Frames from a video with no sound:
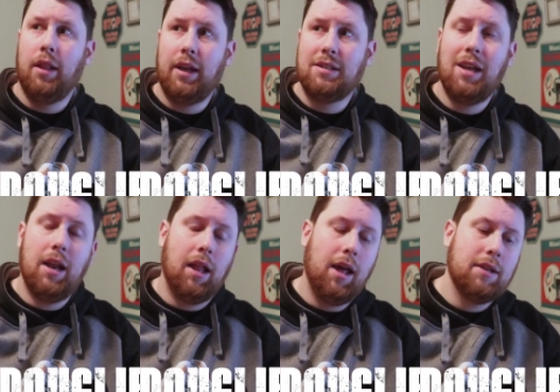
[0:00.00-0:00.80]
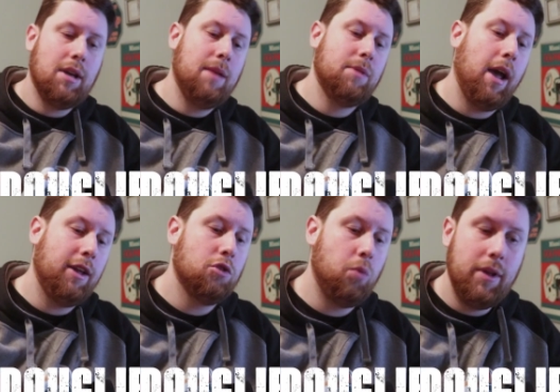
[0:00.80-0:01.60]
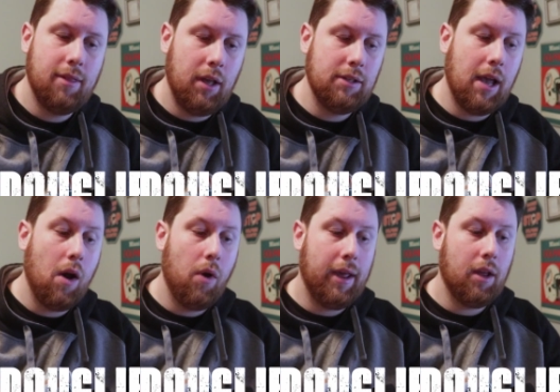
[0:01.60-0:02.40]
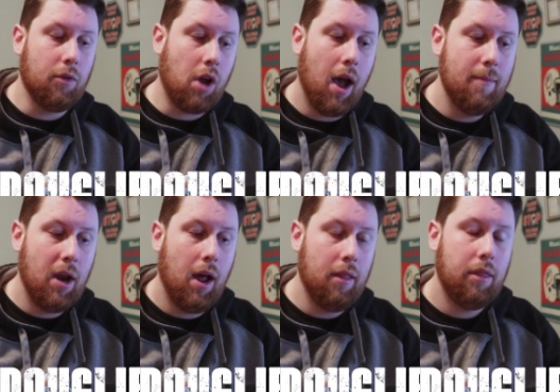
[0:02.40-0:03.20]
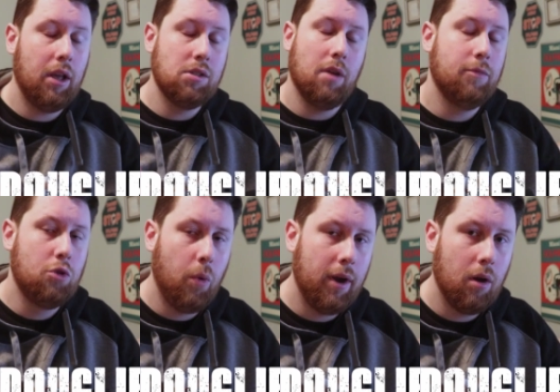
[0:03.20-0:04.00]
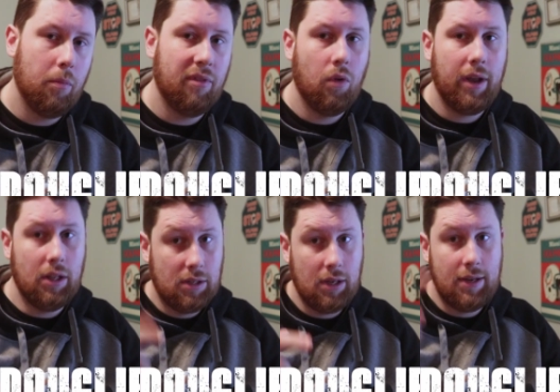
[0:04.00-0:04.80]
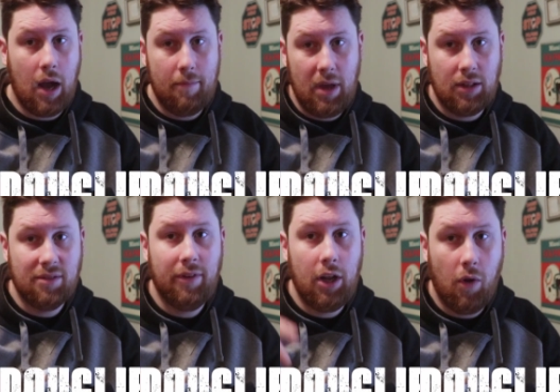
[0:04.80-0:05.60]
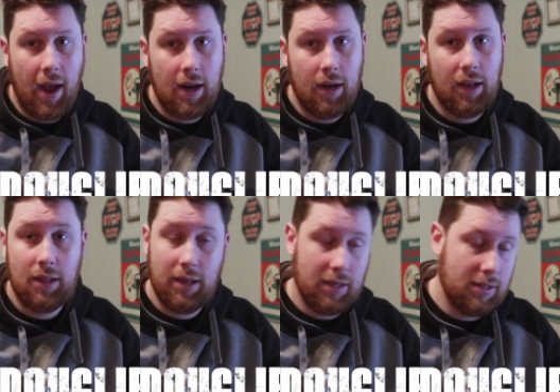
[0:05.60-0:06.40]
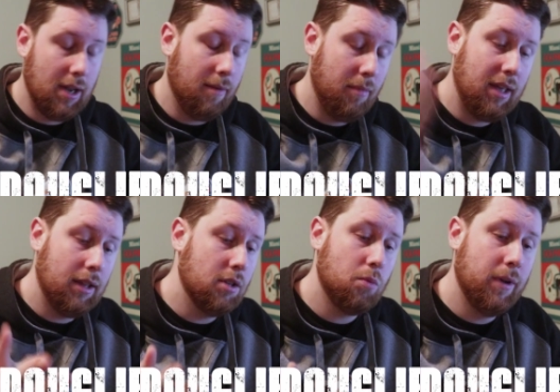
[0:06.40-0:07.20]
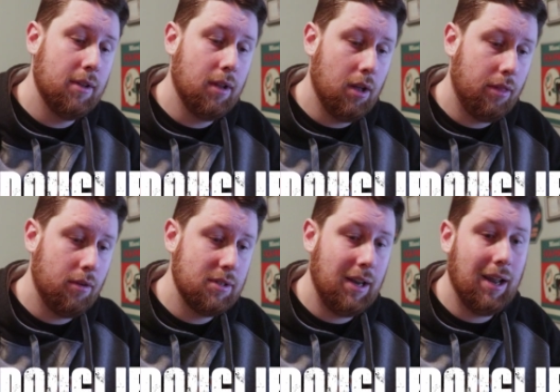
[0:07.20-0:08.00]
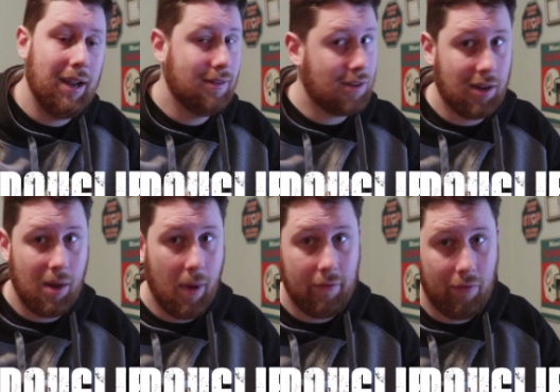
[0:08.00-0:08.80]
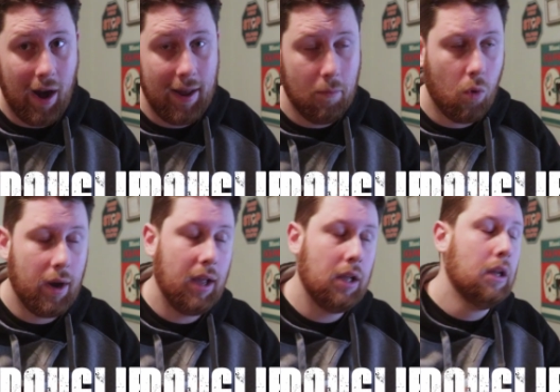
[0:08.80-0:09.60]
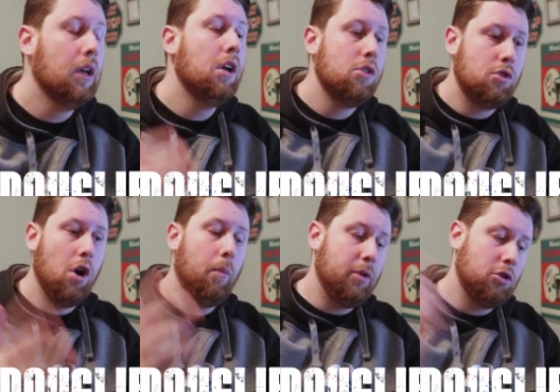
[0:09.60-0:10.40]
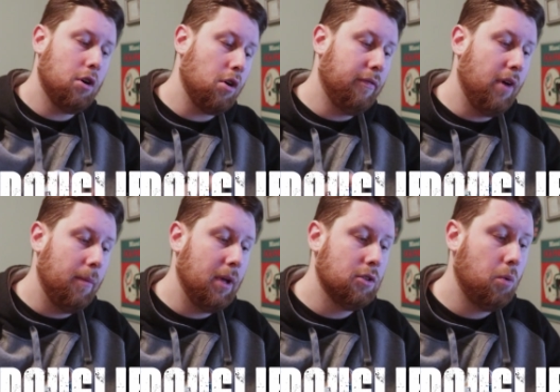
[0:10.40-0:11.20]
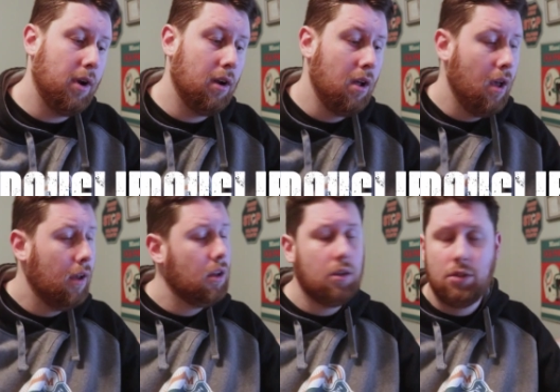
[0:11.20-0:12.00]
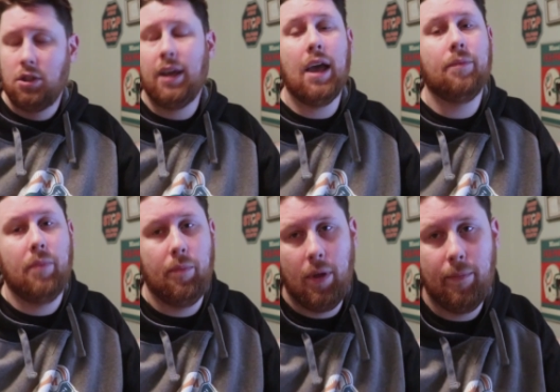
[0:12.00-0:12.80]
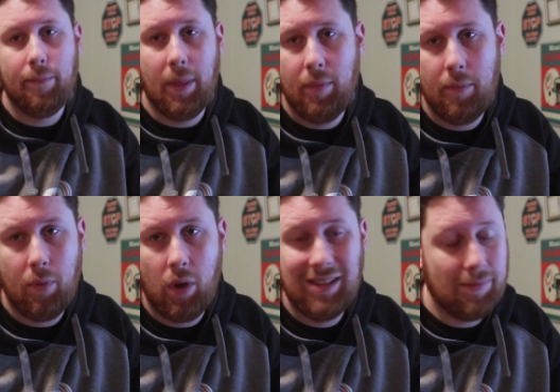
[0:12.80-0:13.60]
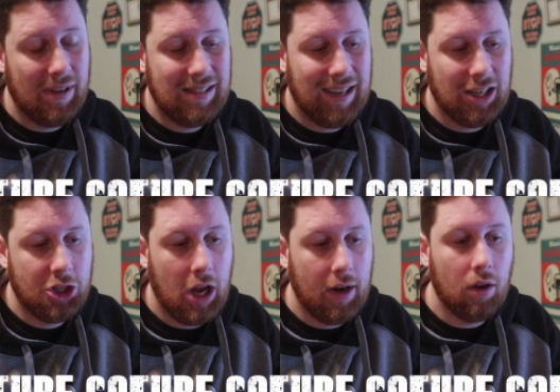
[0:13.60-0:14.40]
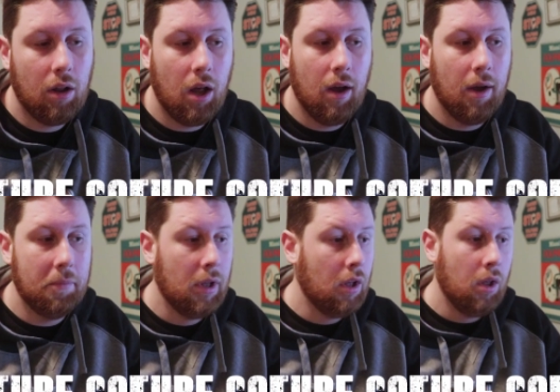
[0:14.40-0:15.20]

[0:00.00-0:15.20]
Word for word: like I said, a lot of times I could tweet things out and I can comment on things on Twitter before I could sit down, make this video, edit it. Like I said, I'm making this one uh, Thursday night. It's going to come out Friday morning. So be sure to go follow me on Twitter. Check out my Bit, the Bit Boys, my second channel. Um,